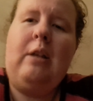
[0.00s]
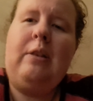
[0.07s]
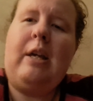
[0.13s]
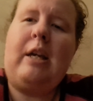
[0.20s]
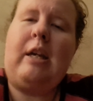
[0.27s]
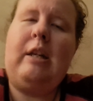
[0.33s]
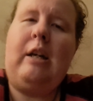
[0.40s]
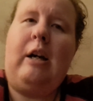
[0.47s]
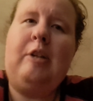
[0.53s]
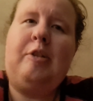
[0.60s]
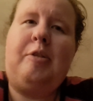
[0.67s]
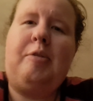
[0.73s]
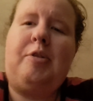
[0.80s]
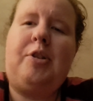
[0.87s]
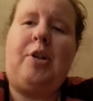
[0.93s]
They can
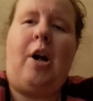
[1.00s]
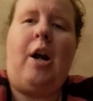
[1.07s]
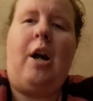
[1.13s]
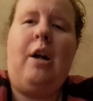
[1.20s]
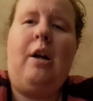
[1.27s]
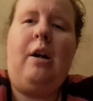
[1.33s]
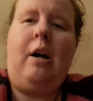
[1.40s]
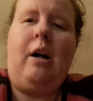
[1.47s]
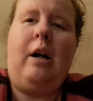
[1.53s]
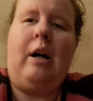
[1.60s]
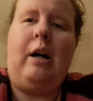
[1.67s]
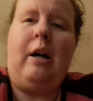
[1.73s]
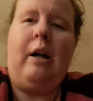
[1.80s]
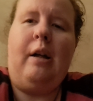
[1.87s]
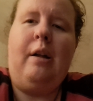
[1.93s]
also start
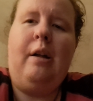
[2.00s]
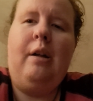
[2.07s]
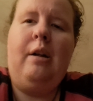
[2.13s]
uh,